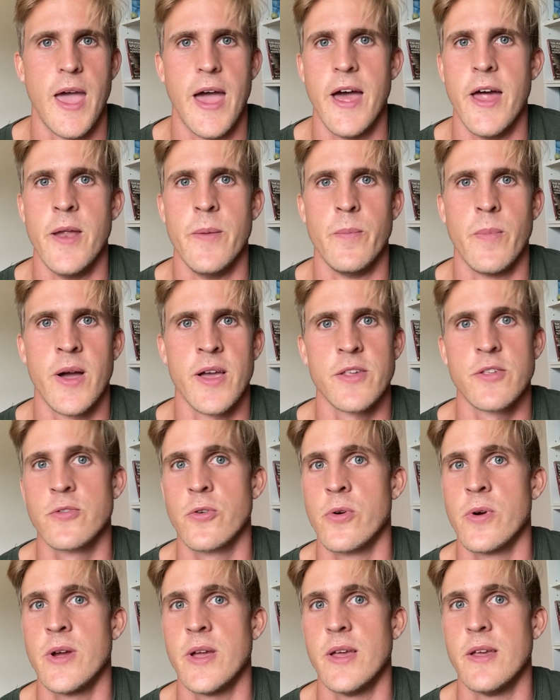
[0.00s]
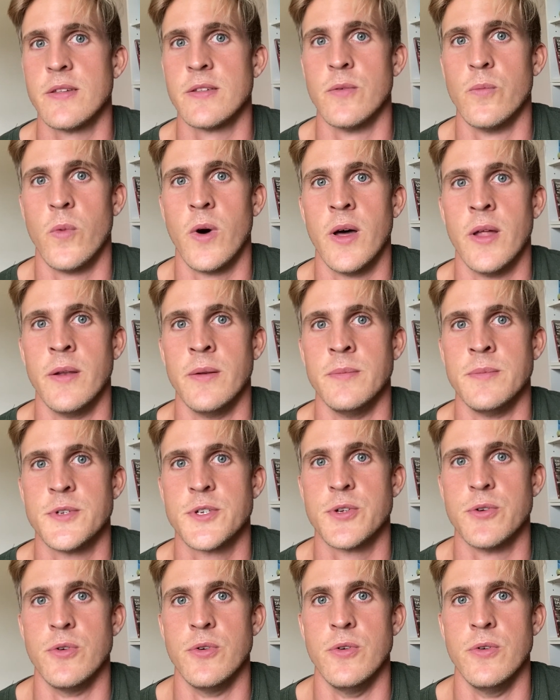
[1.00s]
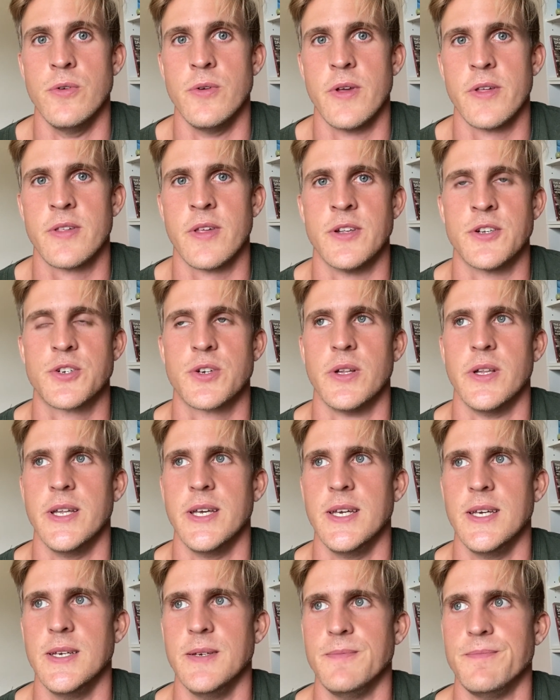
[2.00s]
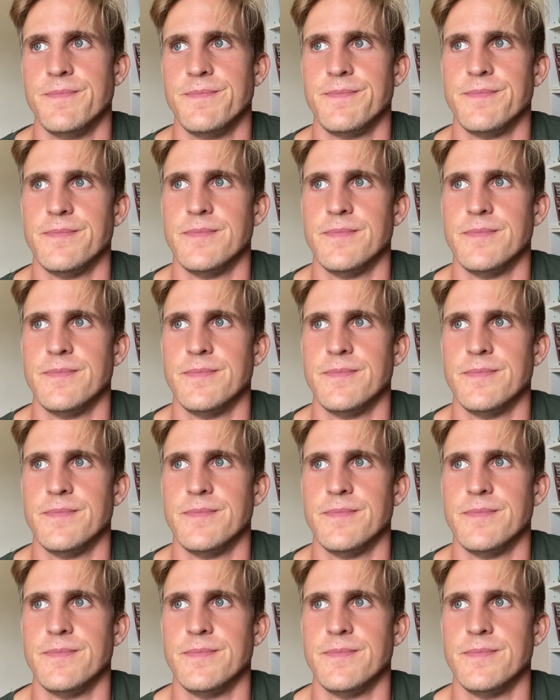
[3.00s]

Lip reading: And my story isn't one to essentially,